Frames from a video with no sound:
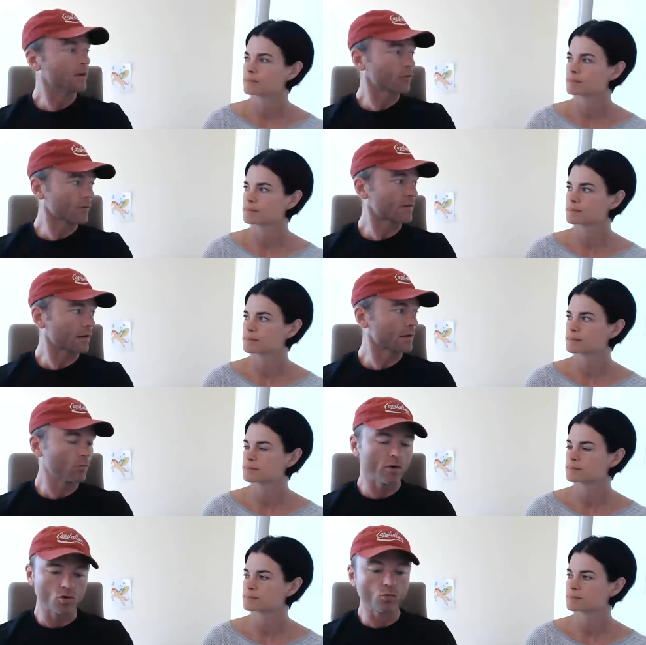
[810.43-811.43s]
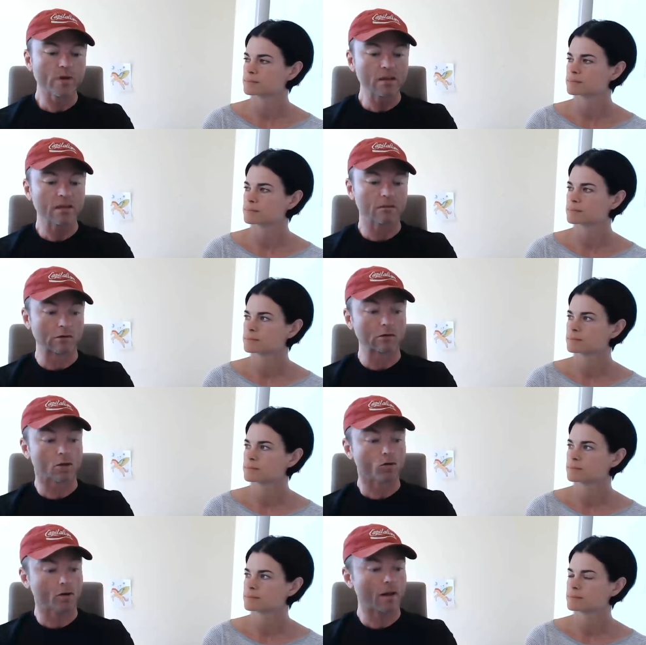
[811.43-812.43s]
Speaker 1: interestingly, when you really
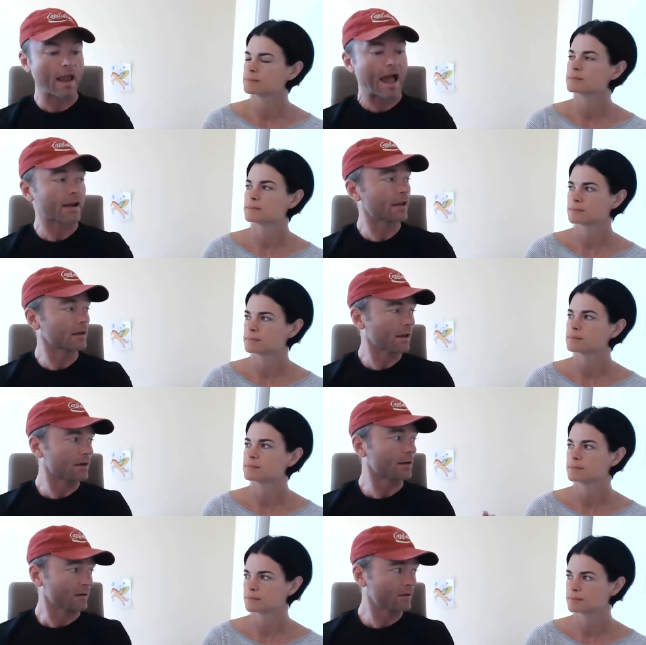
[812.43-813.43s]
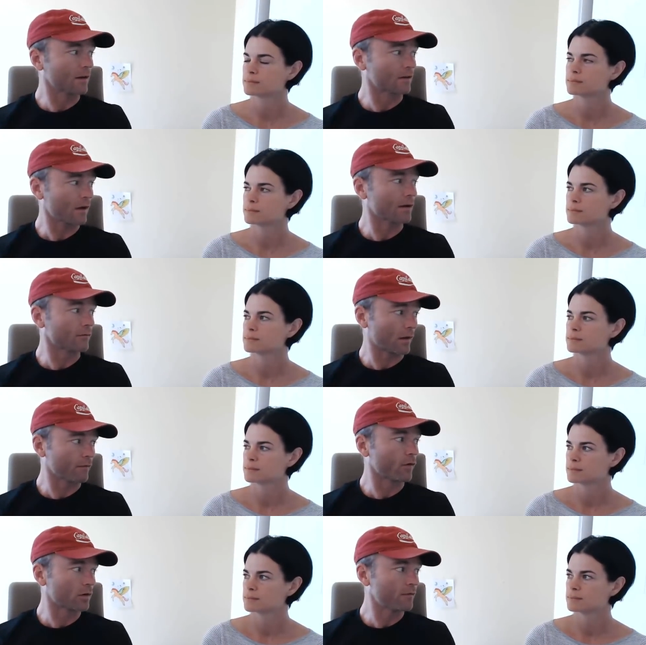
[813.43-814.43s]
look at it in its it's kind of like
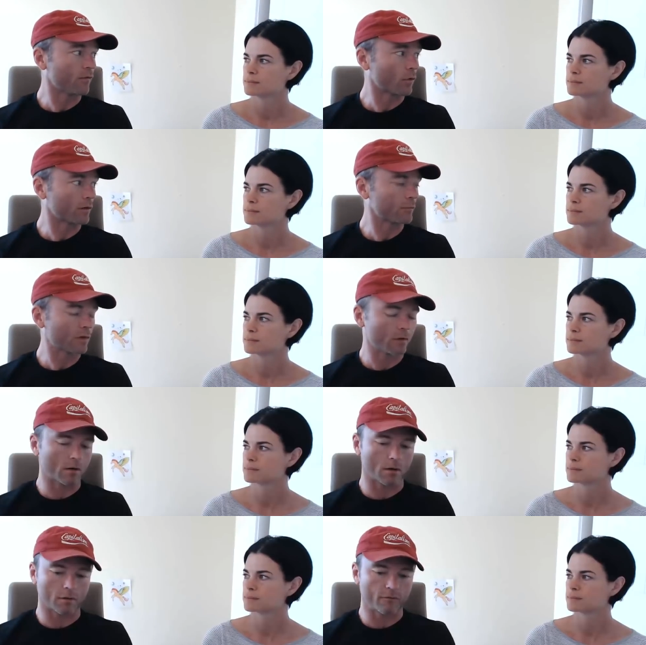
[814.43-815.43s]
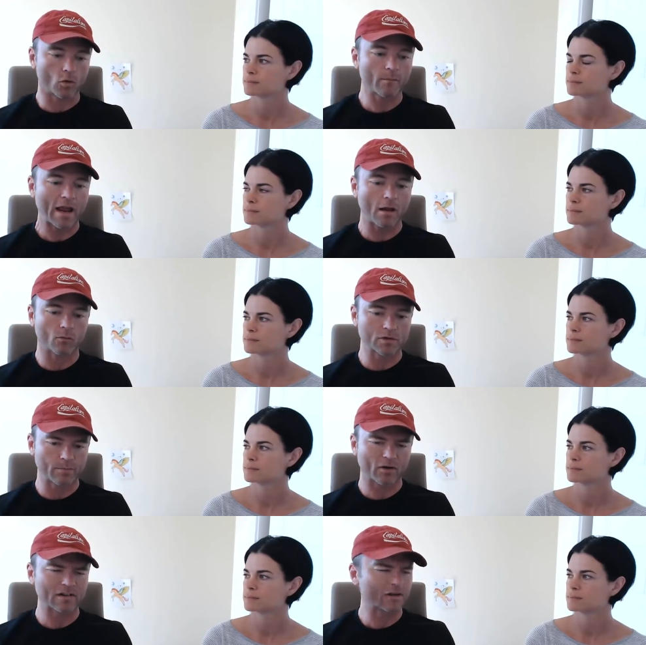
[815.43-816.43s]
fully formed uh, format, which
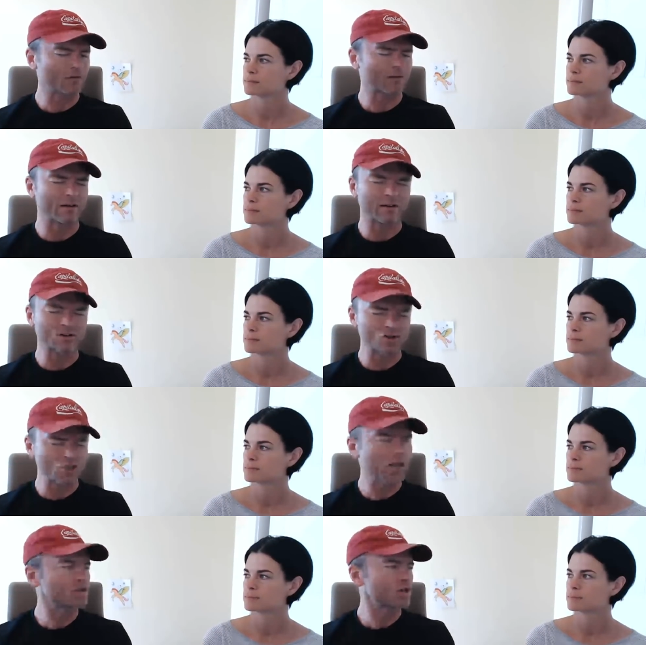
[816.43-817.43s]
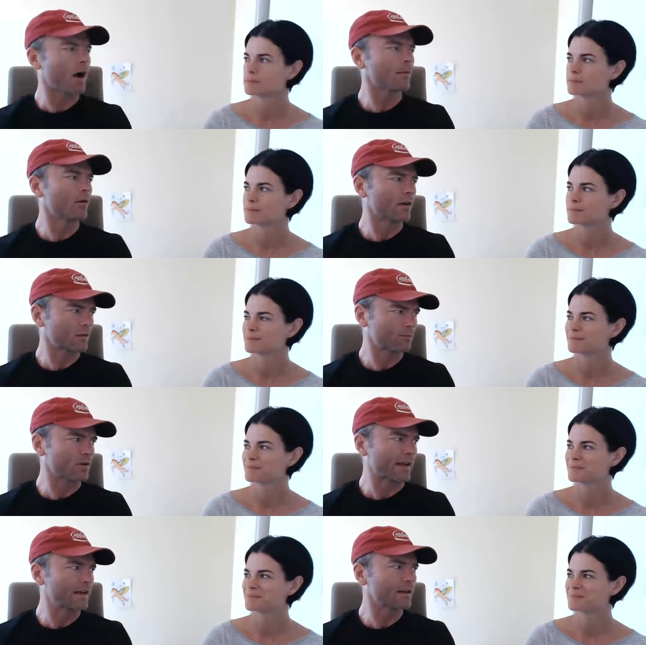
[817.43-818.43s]
Barry Sears did a shit job of
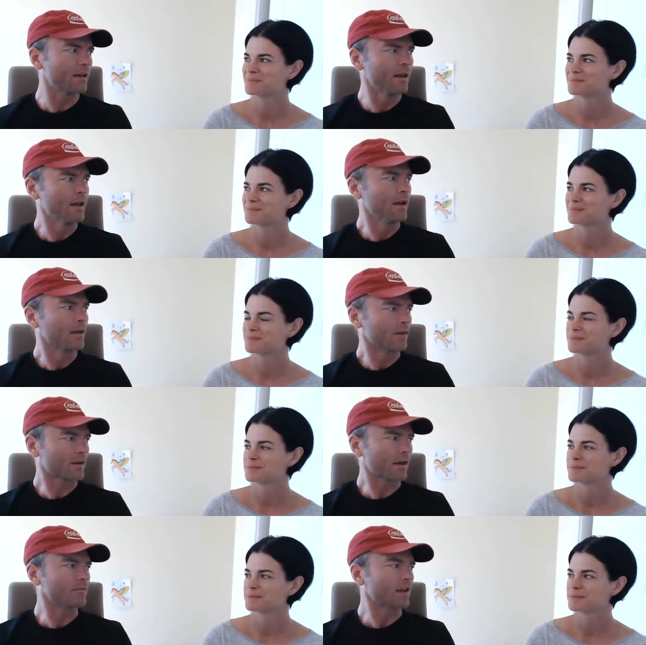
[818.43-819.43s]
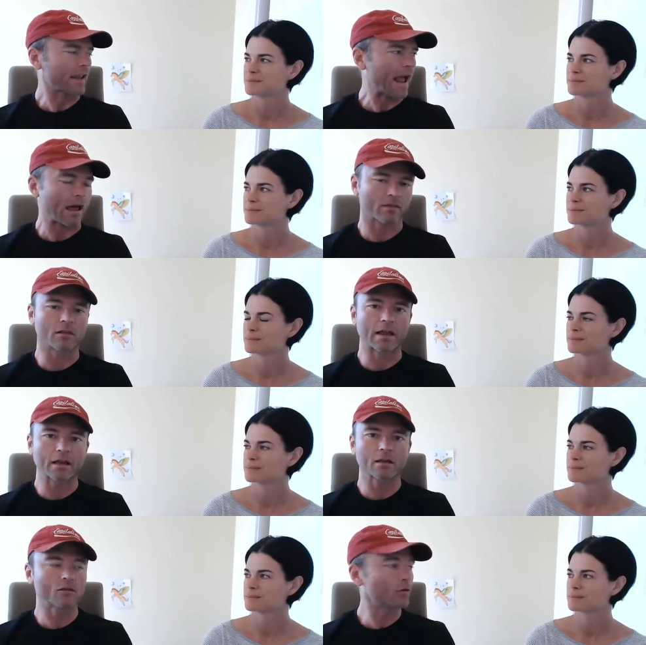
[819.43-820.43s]
explaining the kind of like athletic